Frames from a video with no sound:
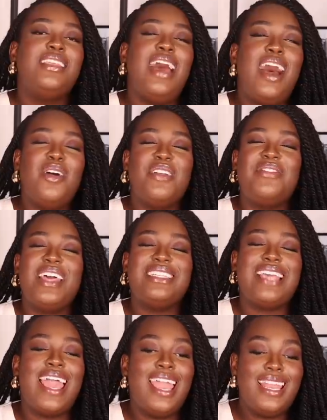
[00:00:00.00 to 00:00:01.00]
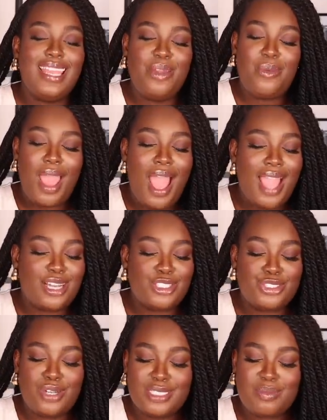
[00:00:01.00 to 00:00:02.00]
Now, if there's anywhere I
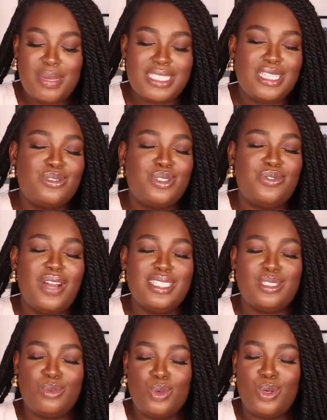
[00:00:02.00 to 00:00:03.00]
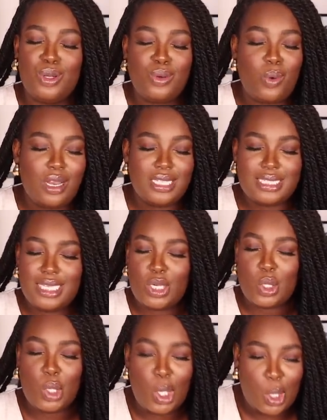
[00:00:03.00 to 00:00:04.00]
could trust myself to find some good quality
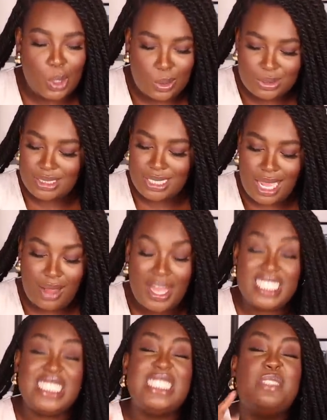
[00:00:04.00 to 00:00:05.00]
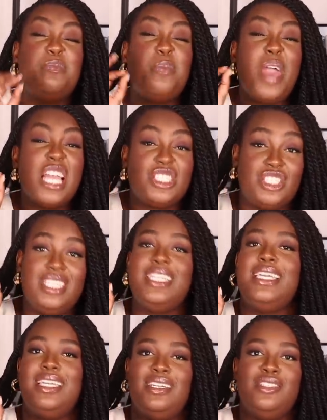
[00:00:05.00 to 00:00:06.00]
clothes, child,
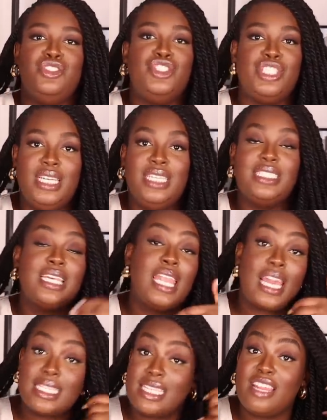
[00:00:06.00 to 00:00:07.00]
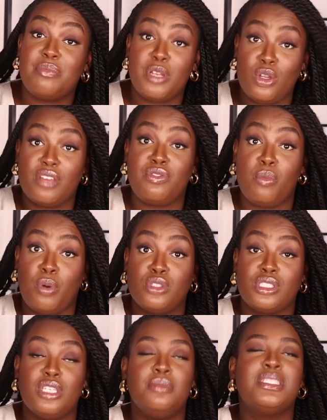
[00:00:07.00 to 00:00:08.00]
especially jeans, and like I said, I've been looking for
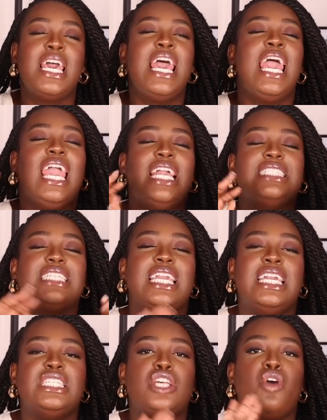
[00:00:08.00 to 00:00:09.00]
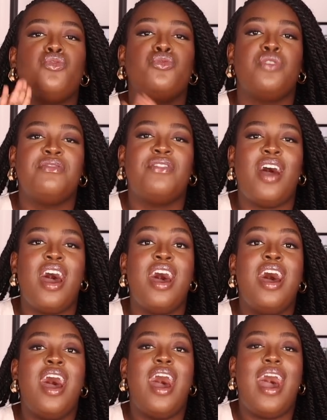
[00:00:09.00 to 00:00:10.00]
bottoms, it is
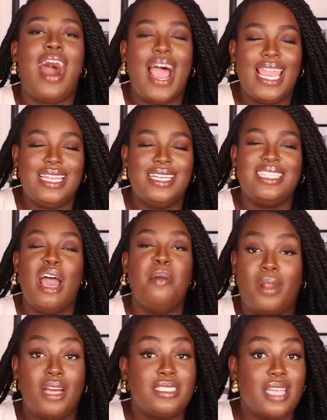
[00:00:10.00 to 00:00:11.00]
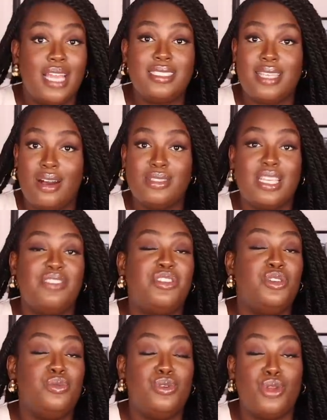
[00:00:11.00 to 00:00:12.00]
River Island. Plus size girls,
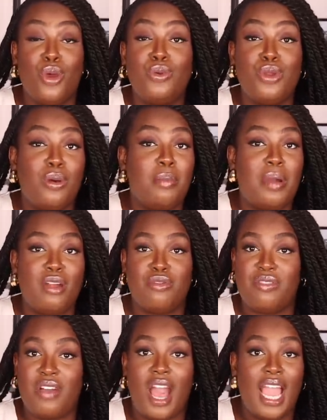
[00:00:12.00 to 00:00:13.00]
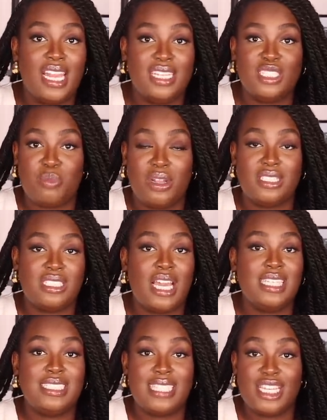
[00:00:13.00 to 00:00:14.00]
if you don't know about River Island's plus
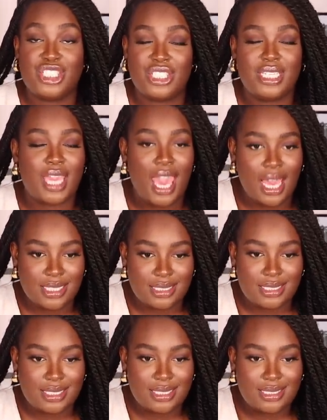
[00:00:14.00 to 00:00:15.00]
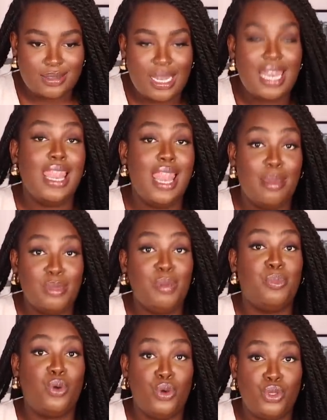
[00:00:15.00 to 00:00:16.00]
size section yet, let me
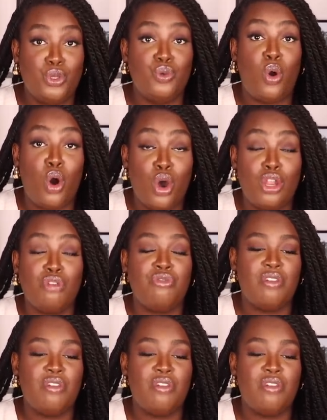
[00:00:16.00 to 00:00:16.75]
put you on.